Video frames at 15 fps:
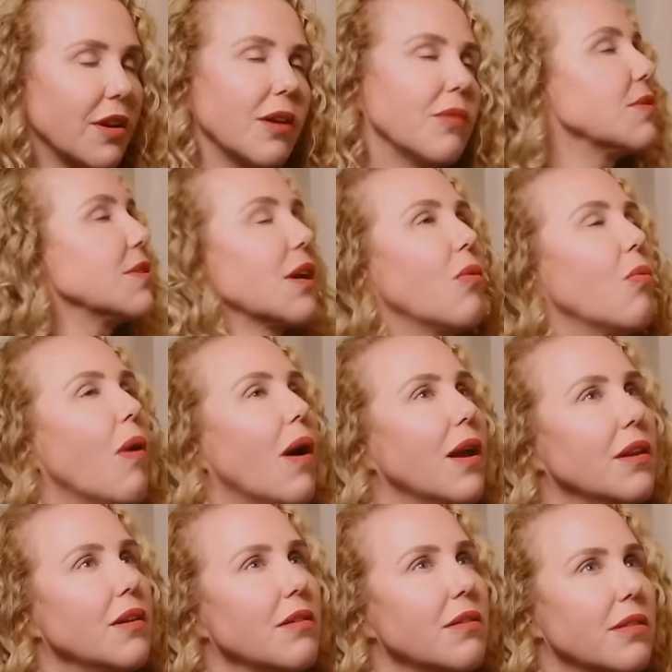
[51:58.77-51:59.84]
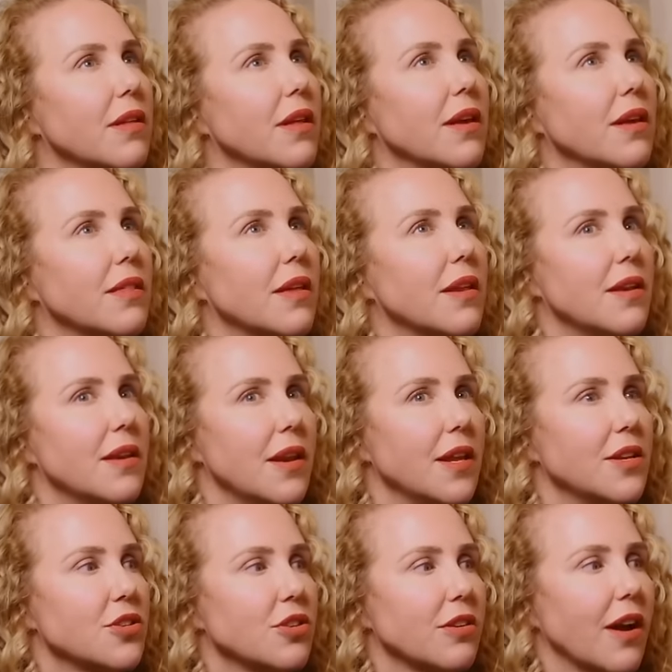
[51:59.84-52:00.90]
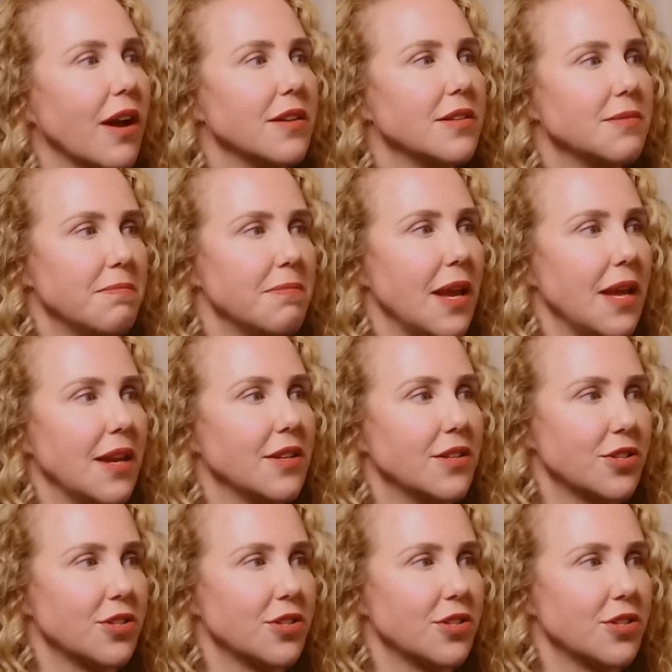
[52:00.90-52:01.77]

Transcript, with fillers: And I was like, why do you think that nature has made it